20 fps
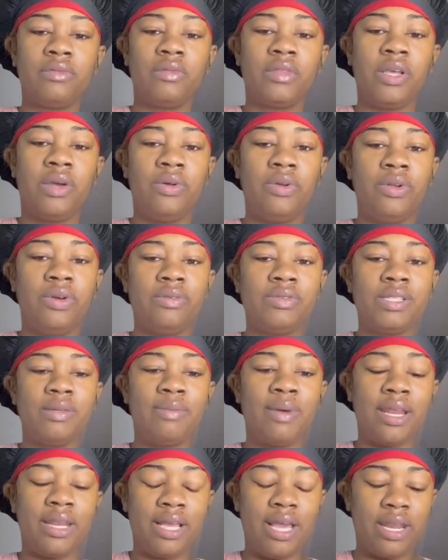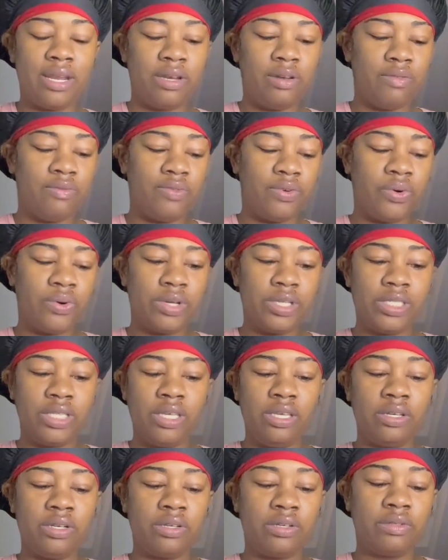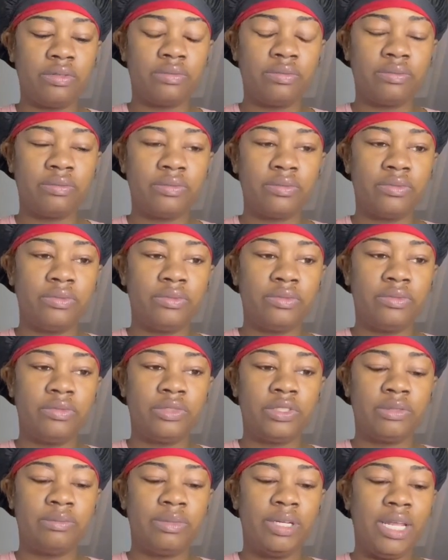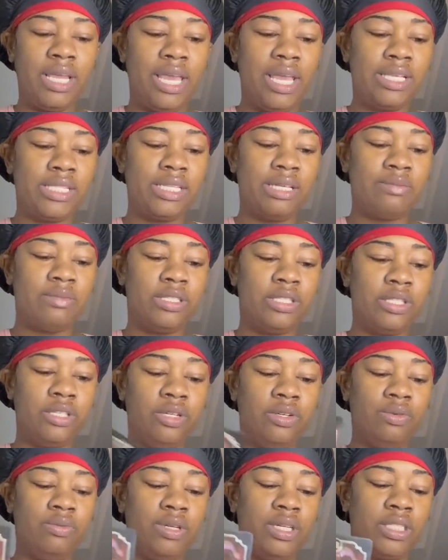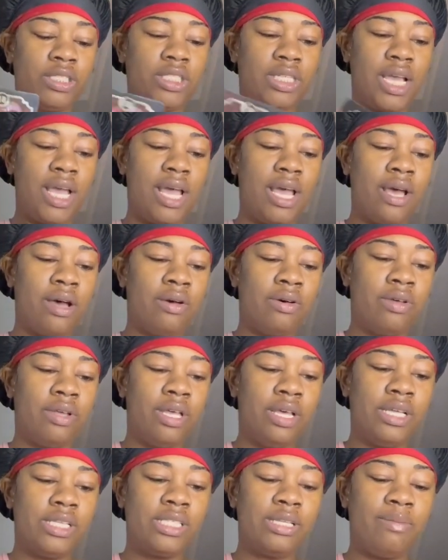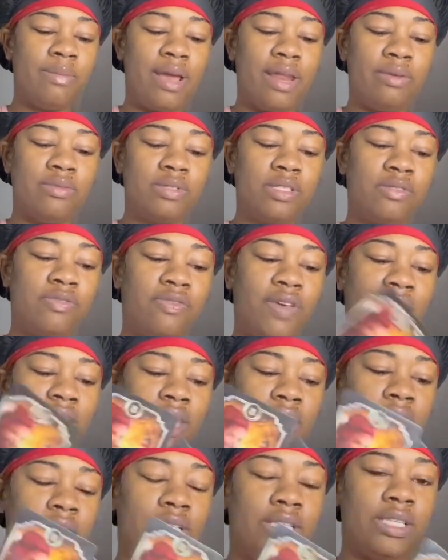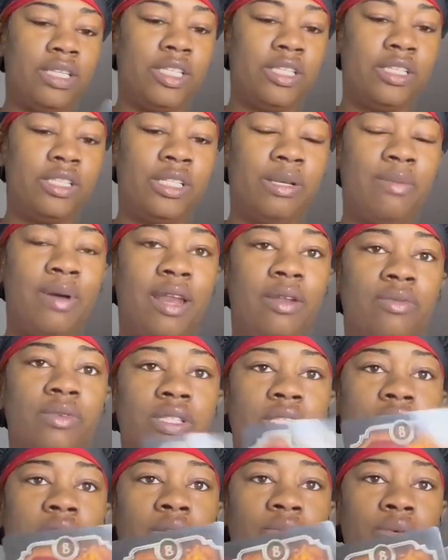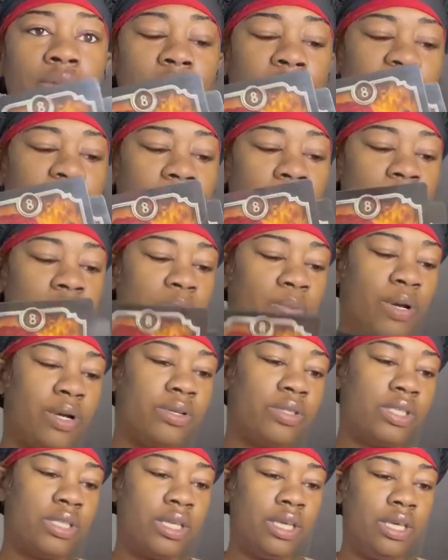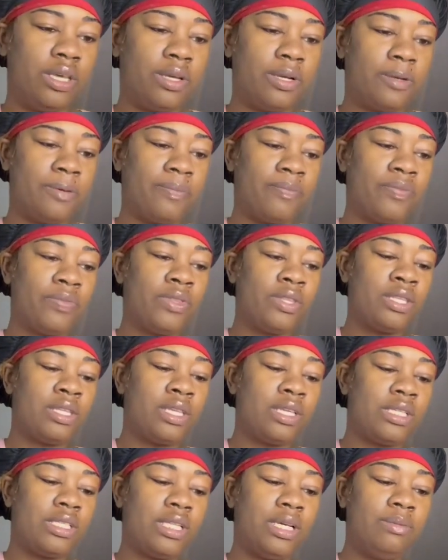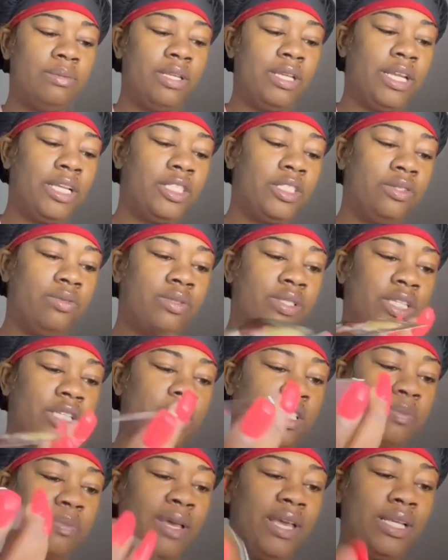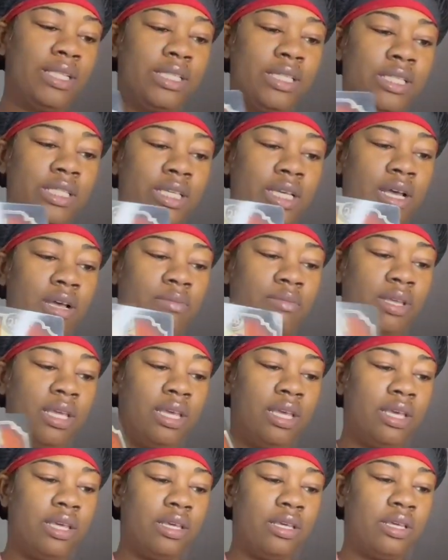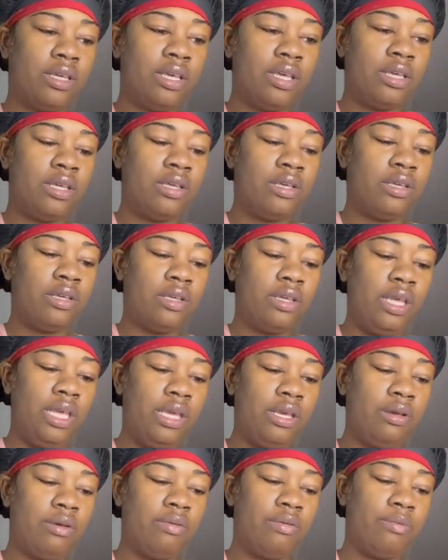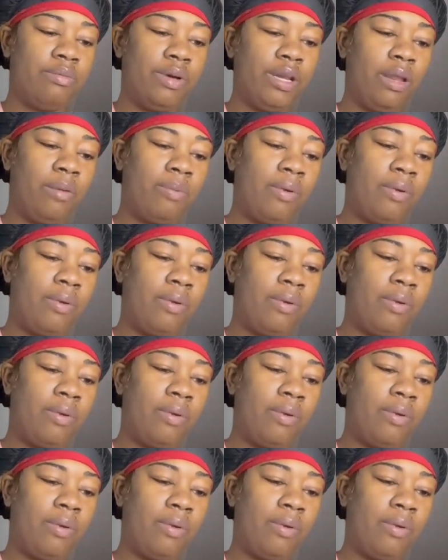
I don't know if somebody got a divorce here. But it had something to do with a child. Somebody was faking. Somebody was dealing with a false person here. Something that you was expecting to come in here, but it